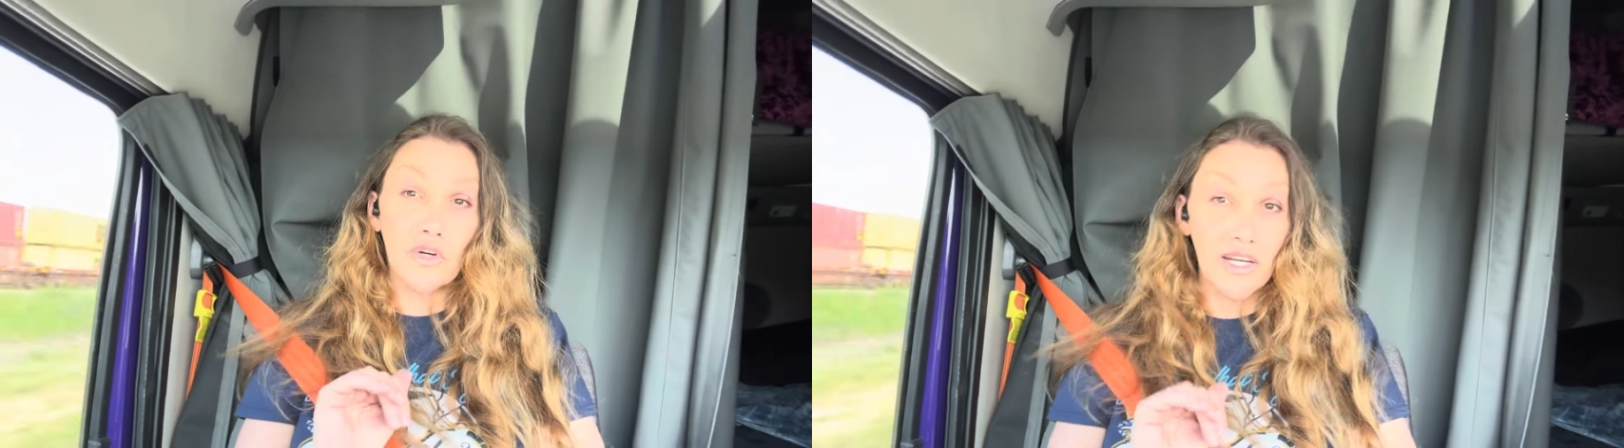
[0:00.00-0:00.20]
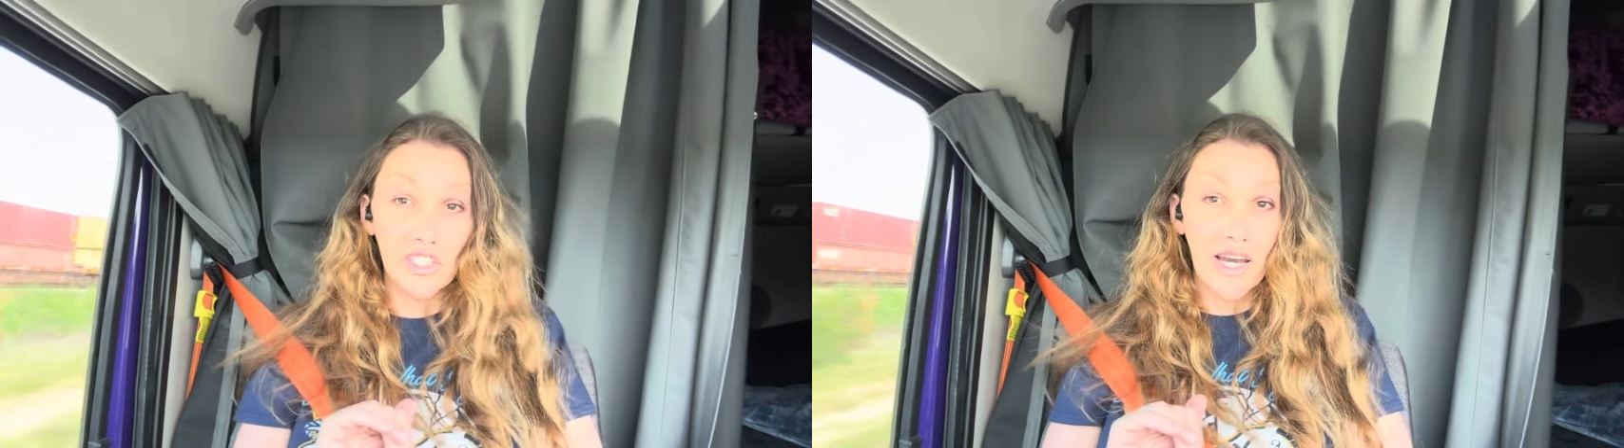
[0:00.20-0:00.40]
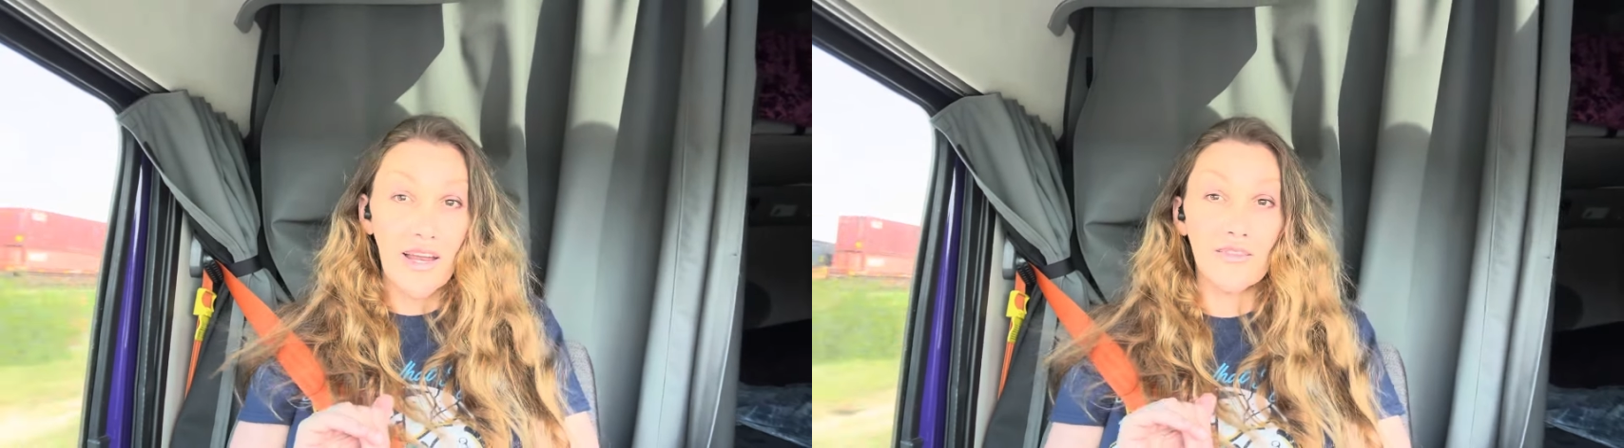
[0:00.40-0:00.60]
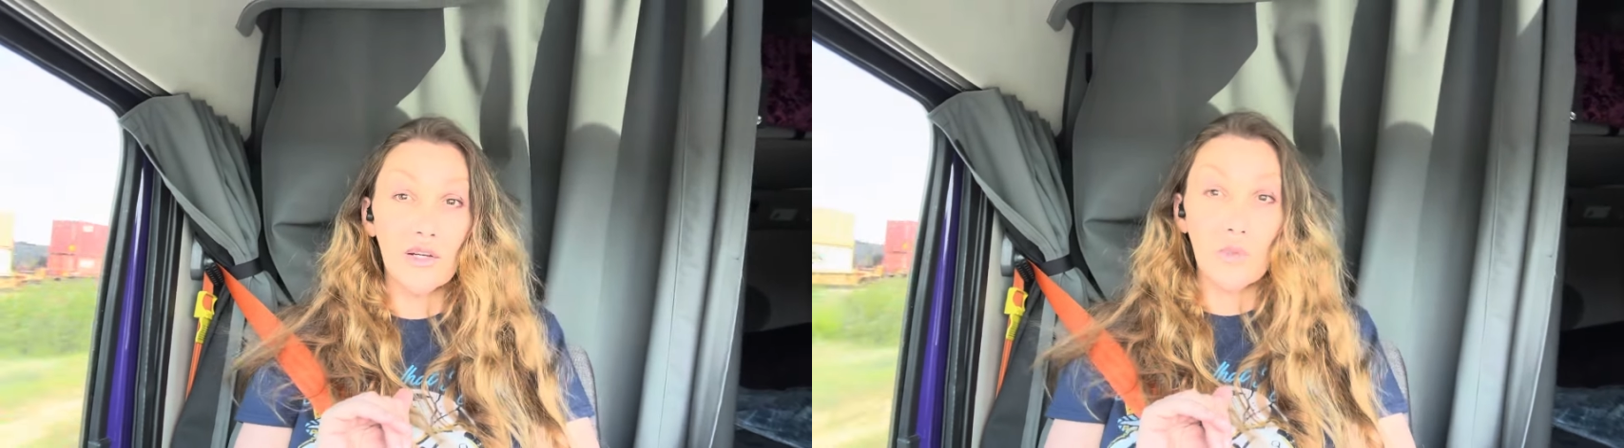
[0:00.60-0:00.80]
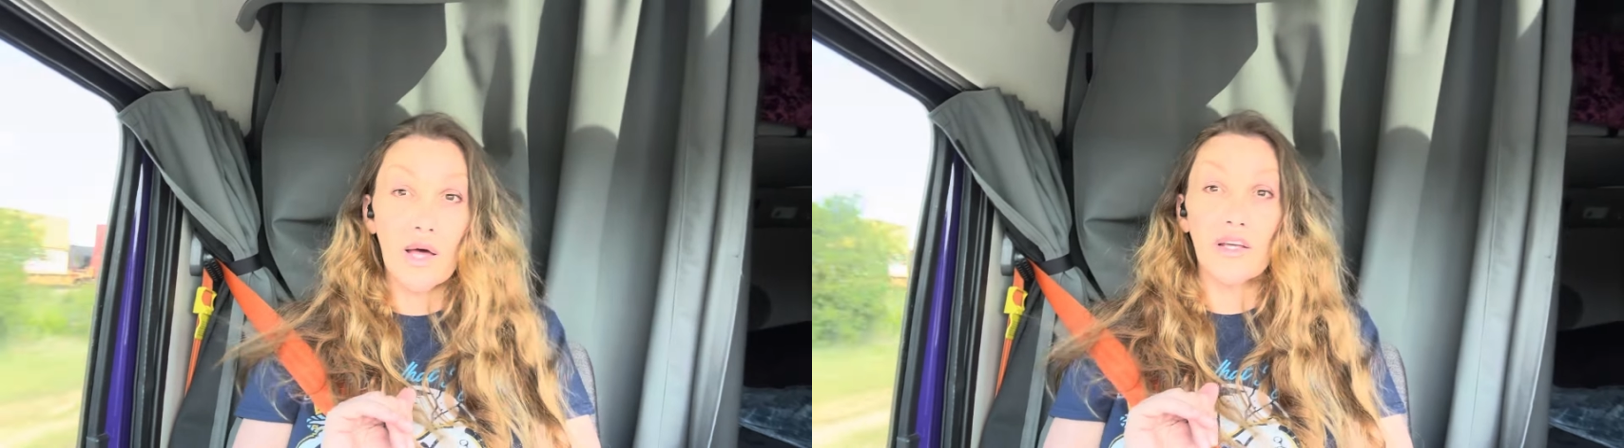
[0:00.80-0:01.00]
for each and
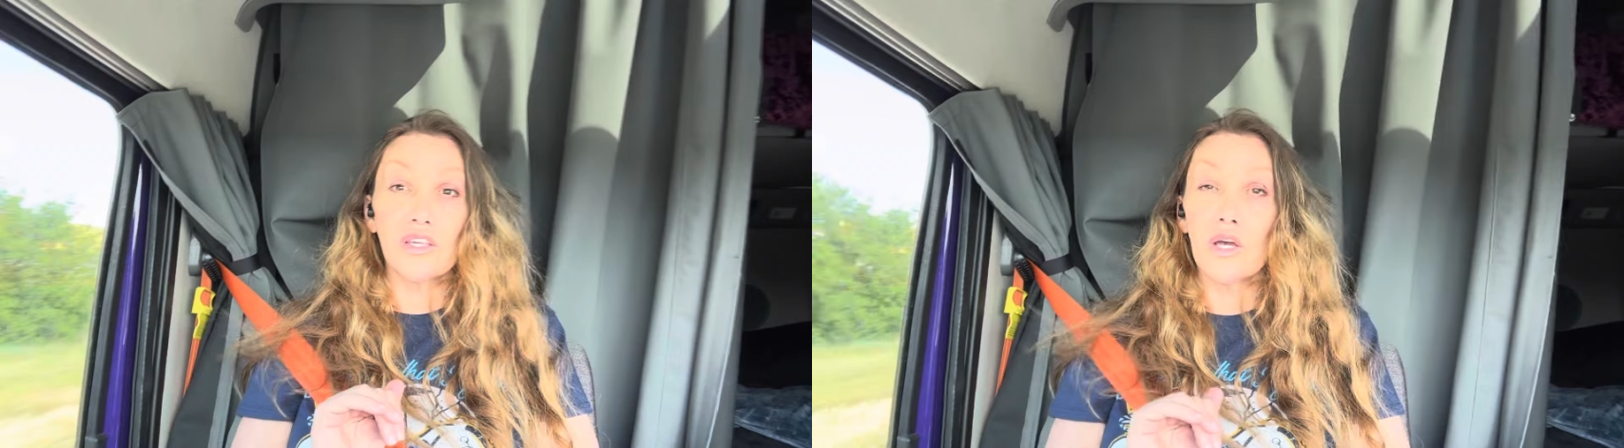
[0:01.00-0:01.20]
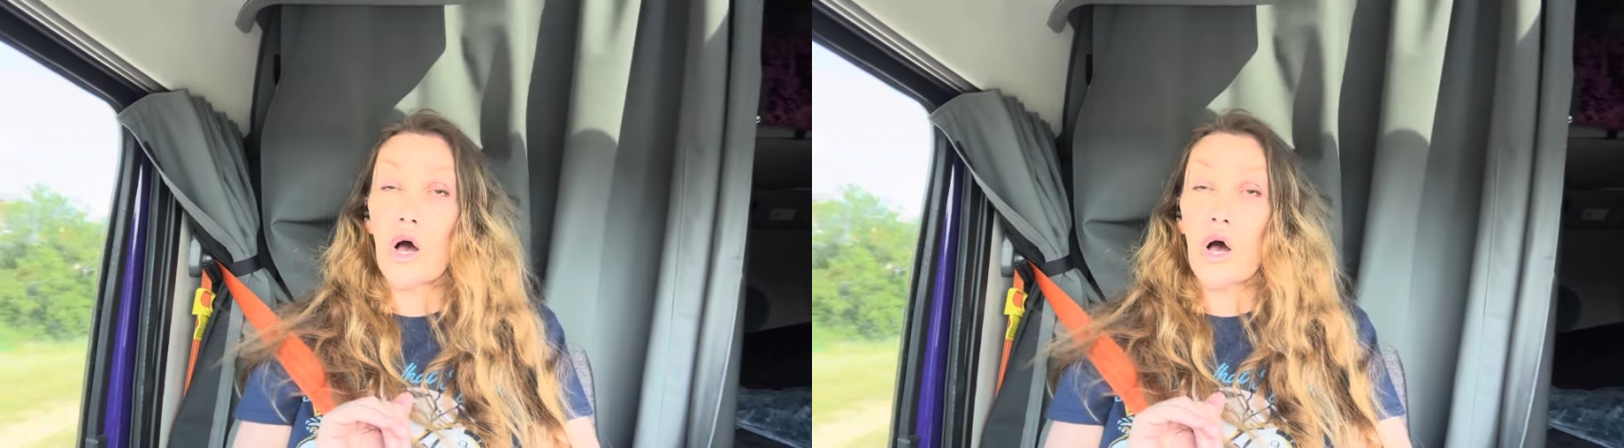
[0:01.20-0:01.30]
every one of you,